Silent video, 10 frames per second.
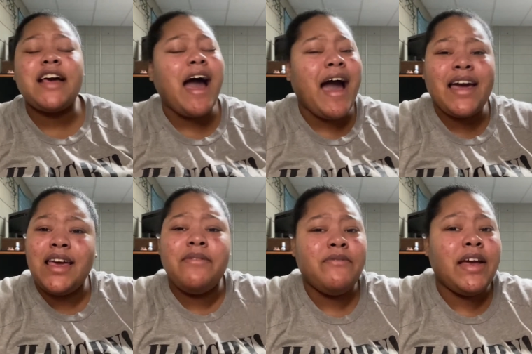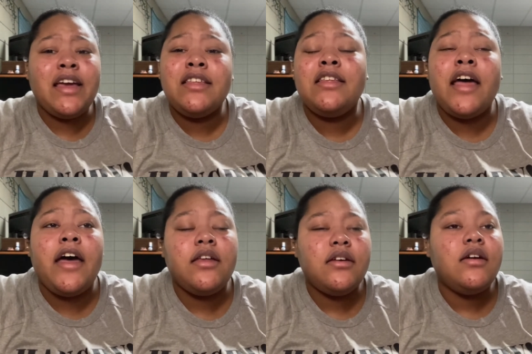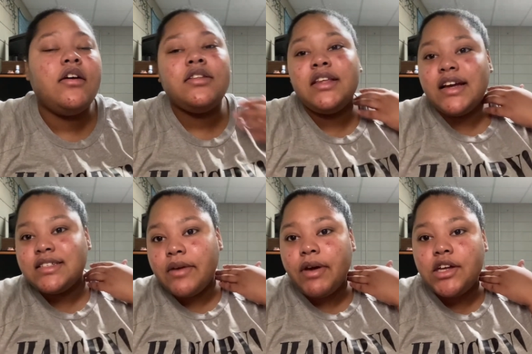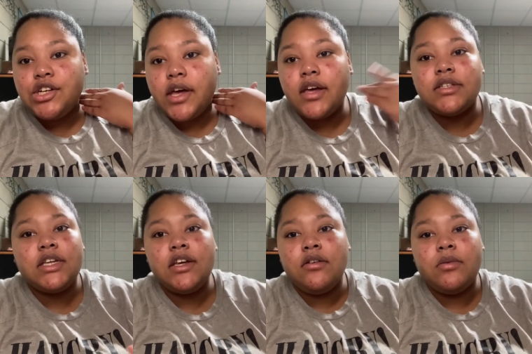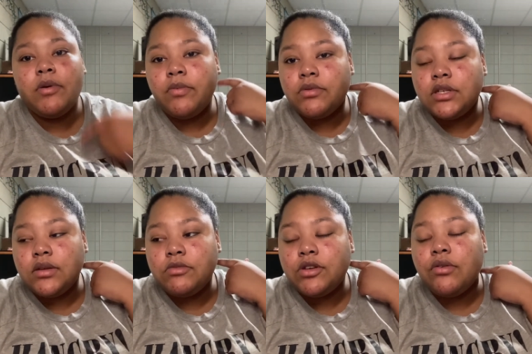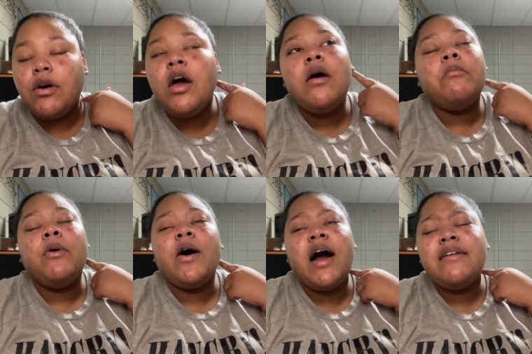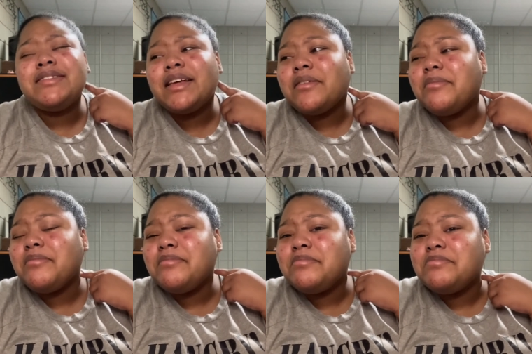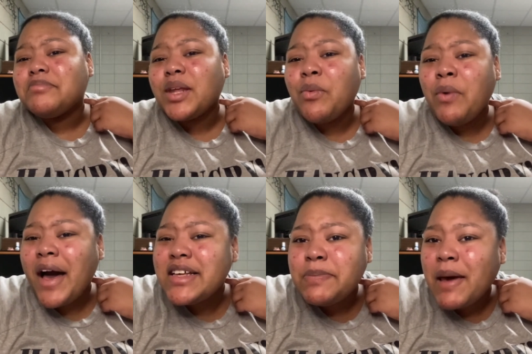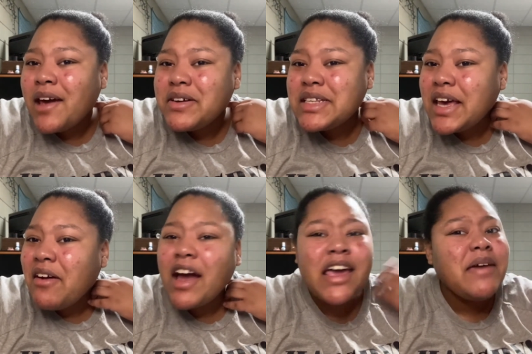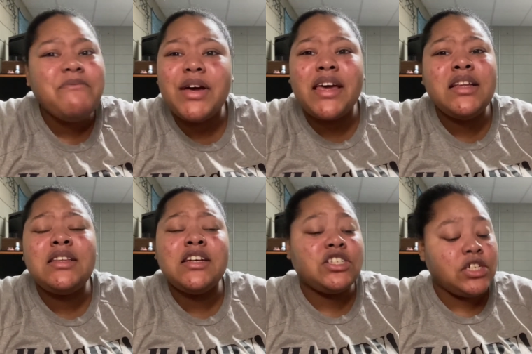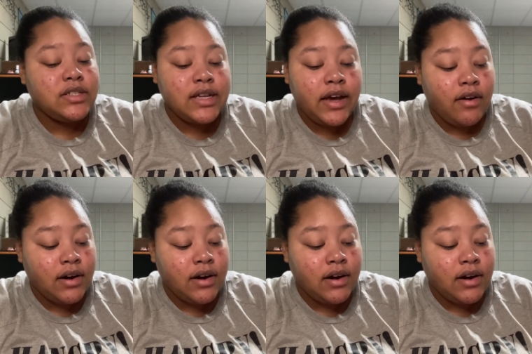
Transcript: I keep forgetting that Did I say Ray J? Because he on the purple team too. But I was like, why is Paris here? I keep forgetting that she's here.